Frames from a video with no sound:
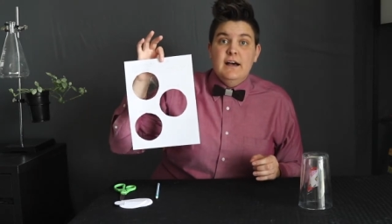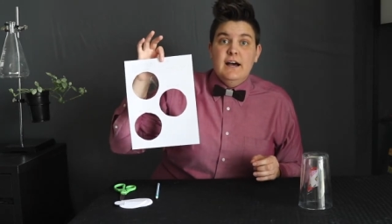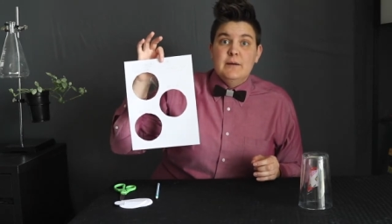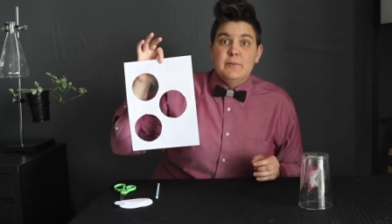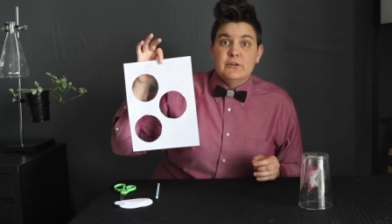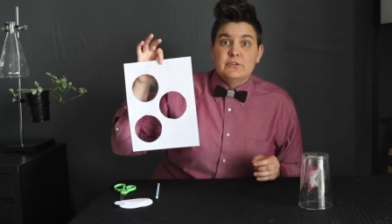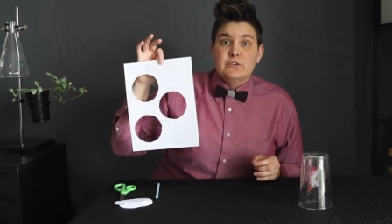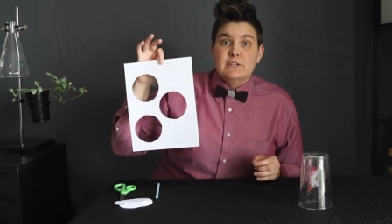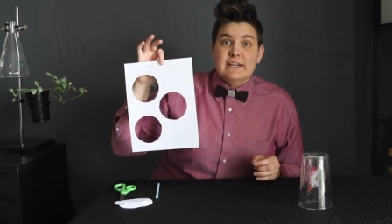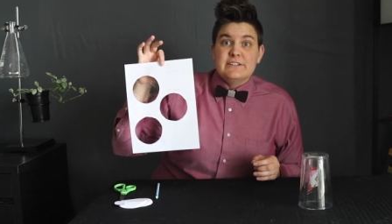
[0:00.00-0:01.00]
uh, particle
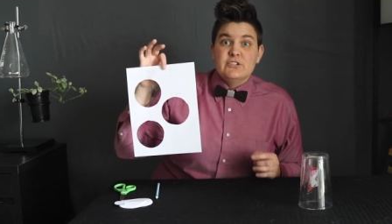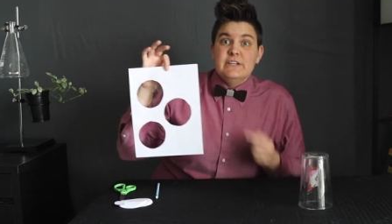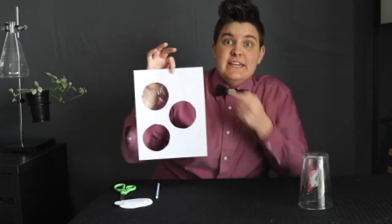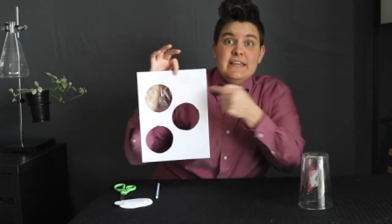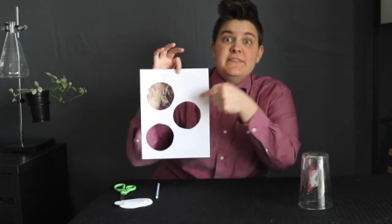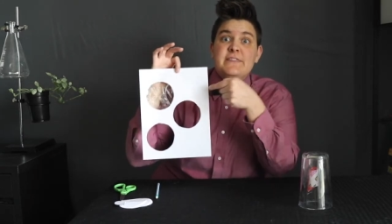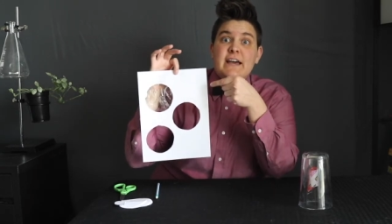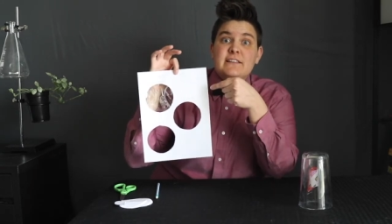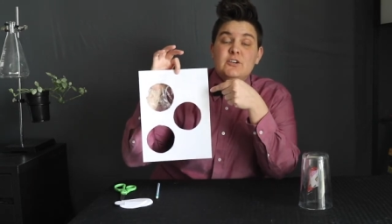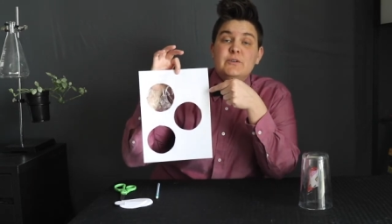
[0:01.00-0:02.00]
collector in
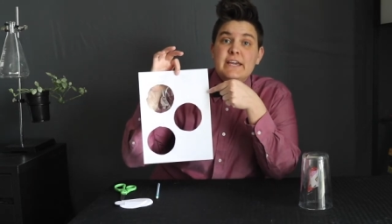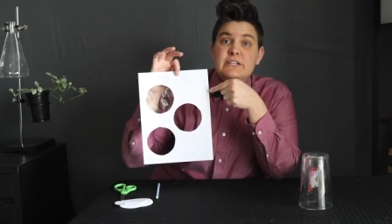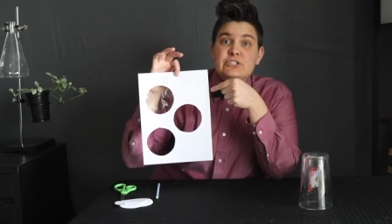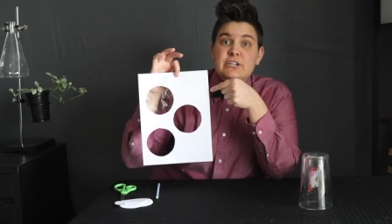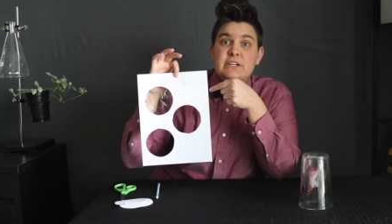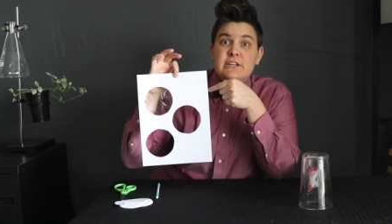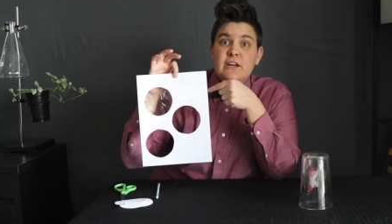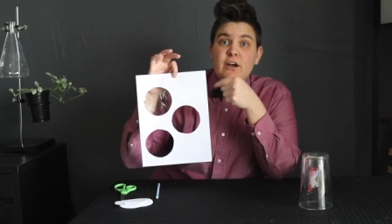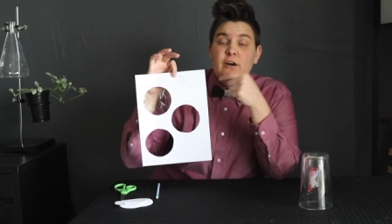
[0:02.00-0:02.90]
that location